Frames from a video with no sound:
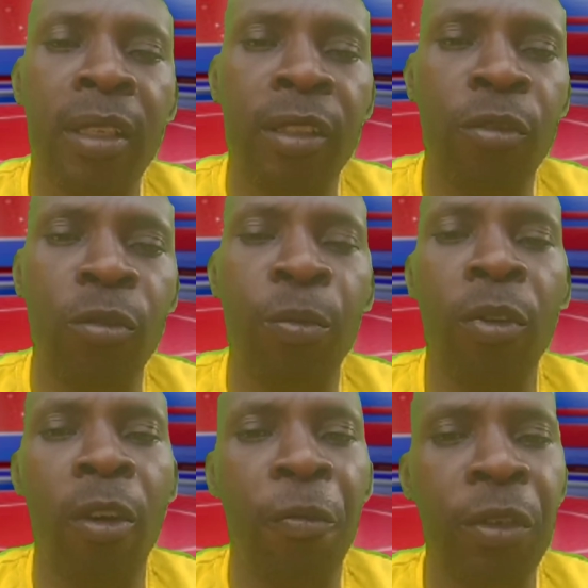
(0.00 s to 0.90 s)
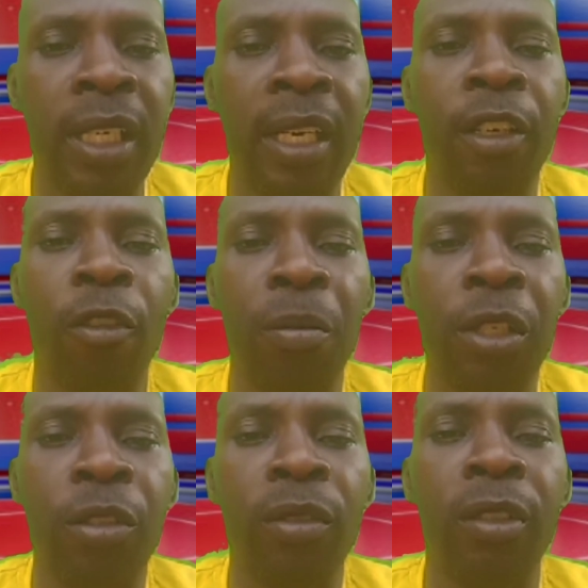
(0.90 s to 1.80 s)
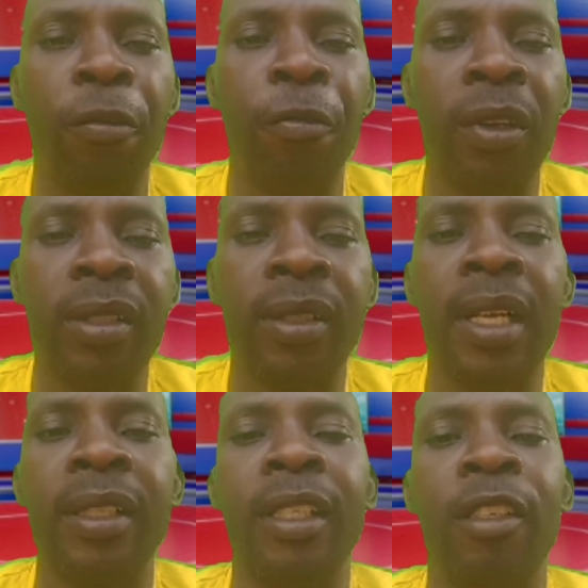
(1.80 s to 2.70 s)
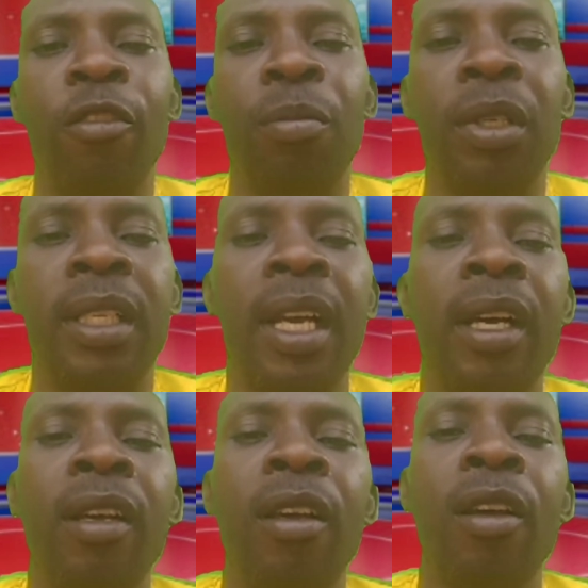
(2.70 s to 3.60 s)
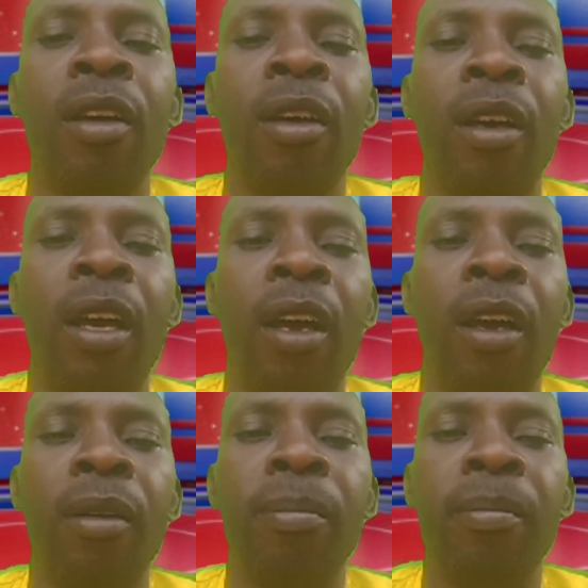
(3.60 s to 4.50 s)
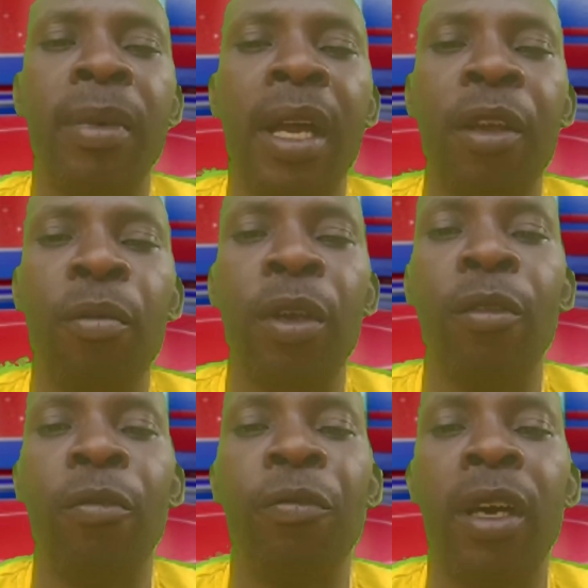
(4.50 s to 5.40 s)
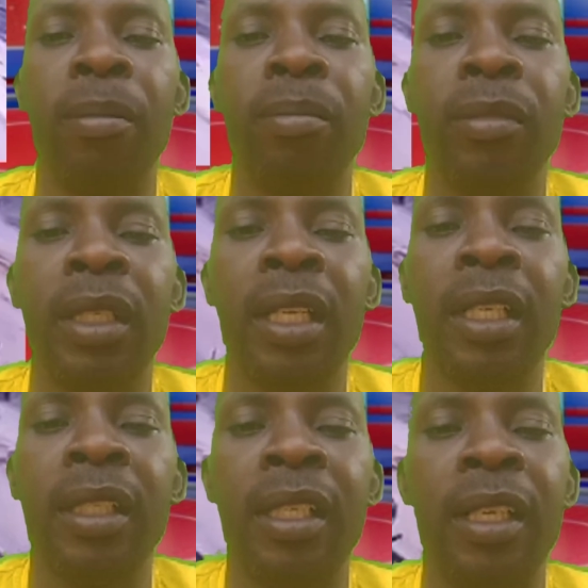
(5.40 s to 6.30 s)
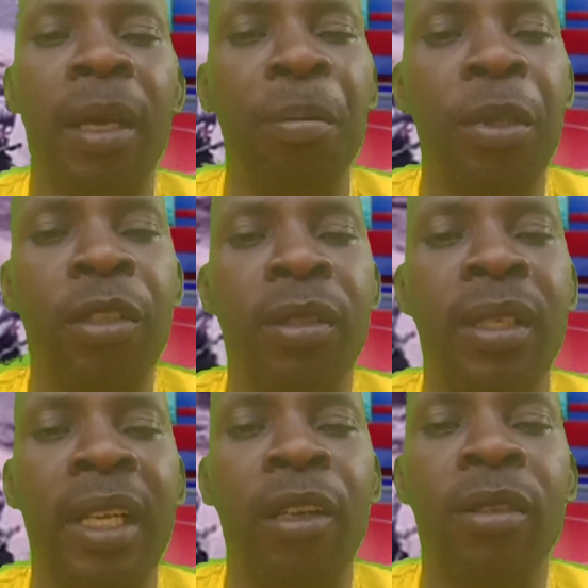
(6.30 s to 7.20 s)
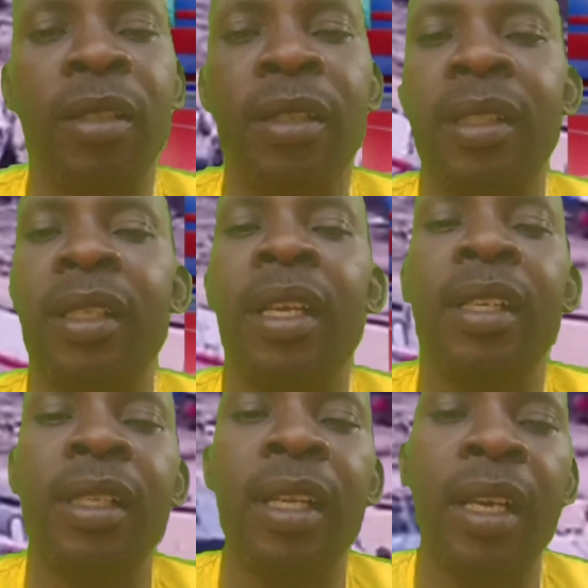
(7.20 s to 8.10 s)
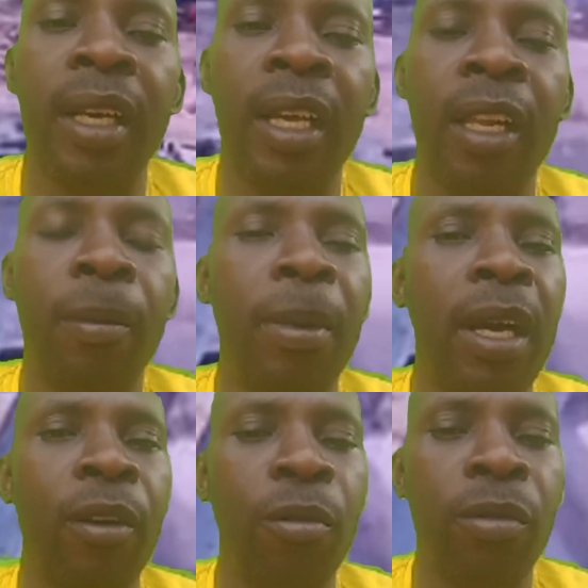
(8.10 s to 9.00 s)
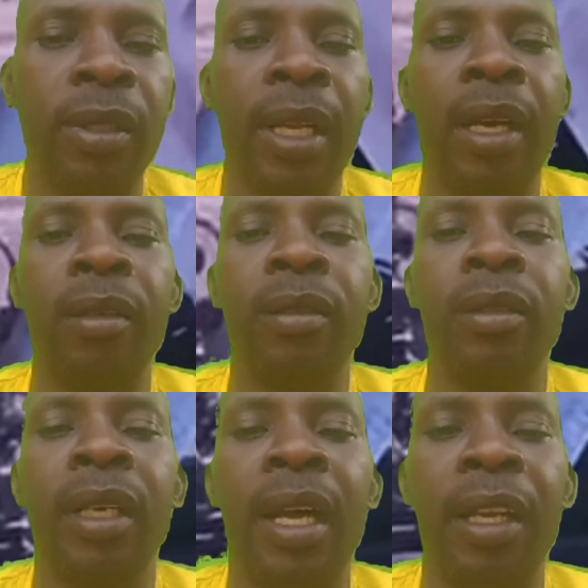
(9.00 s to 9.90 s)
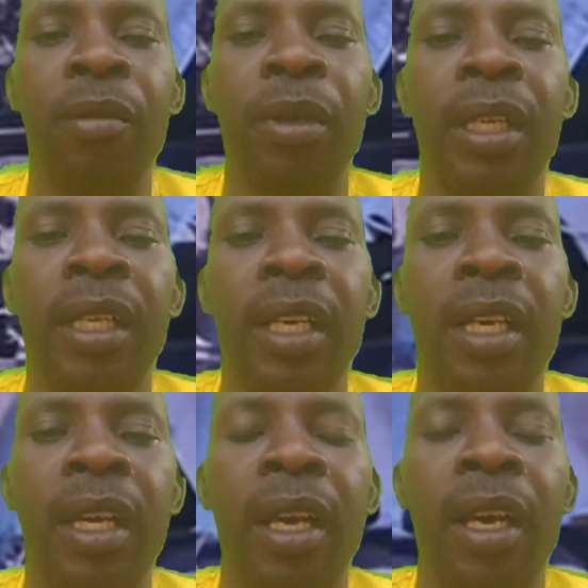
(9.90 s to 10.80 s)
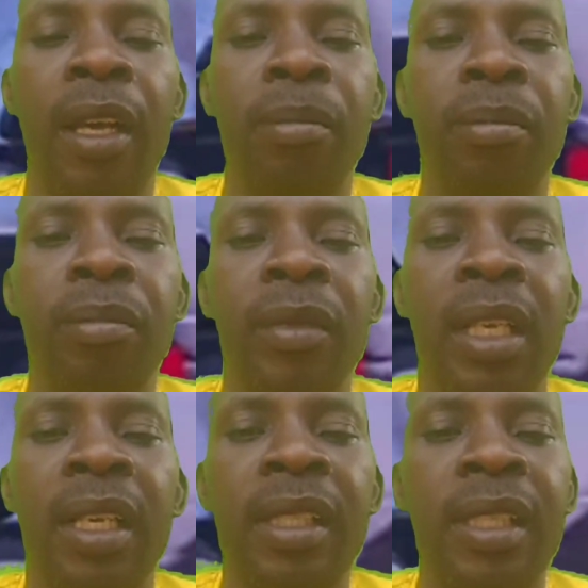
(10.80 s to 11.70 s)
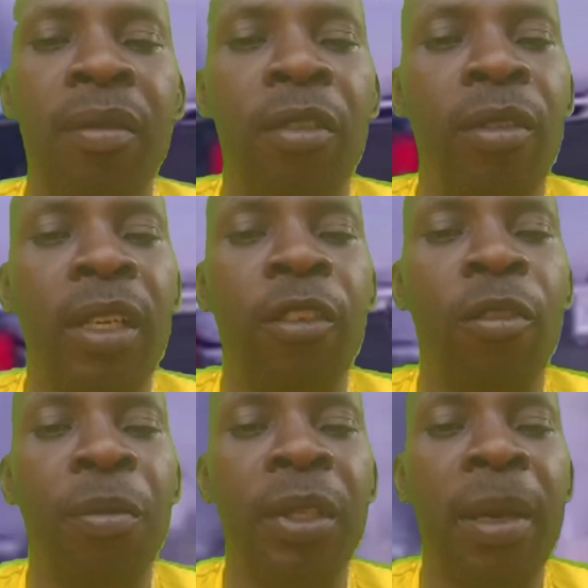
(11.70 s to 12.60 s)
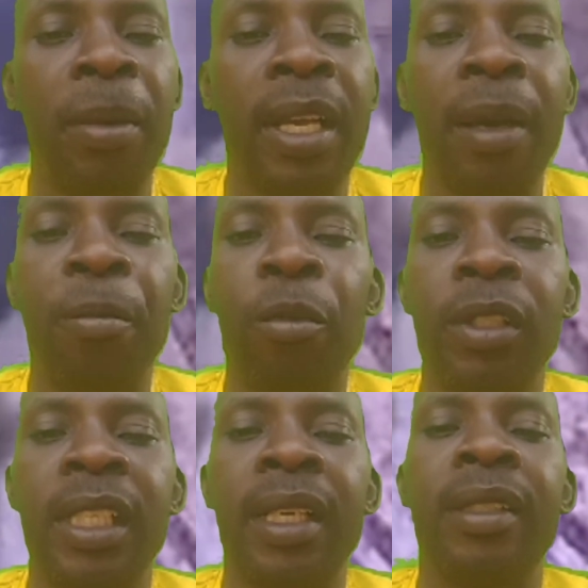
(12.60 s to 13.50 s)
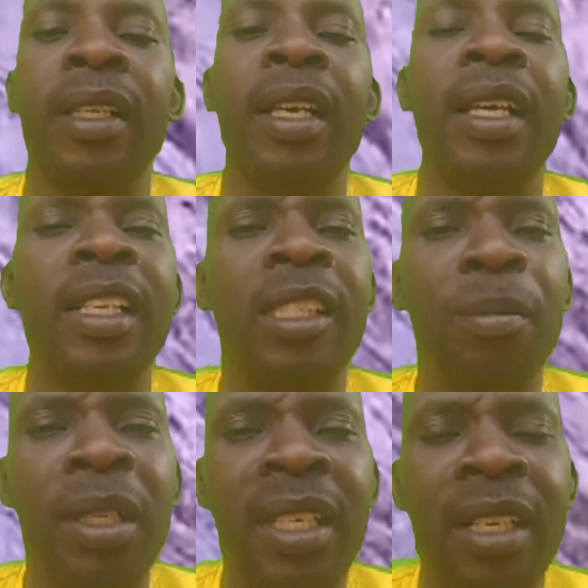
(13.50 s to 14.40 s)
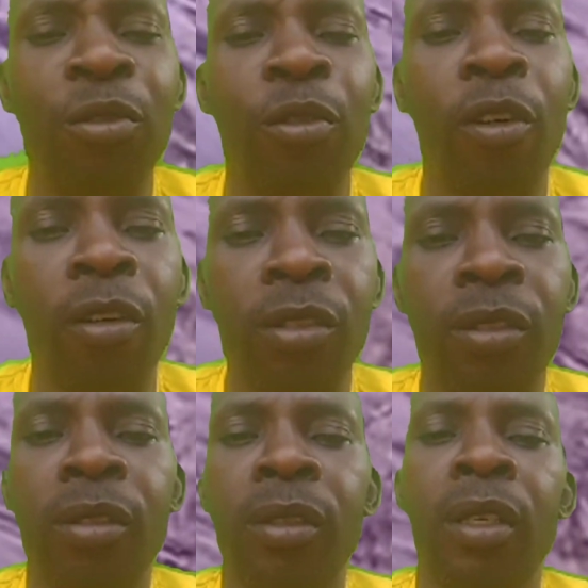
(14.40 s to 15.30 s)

Tinubu officially commissioned the first 30-kilometer highway of the ambitious Lagos-Calabar Coastal Highway, a 700-kilometer mega project estimated to cost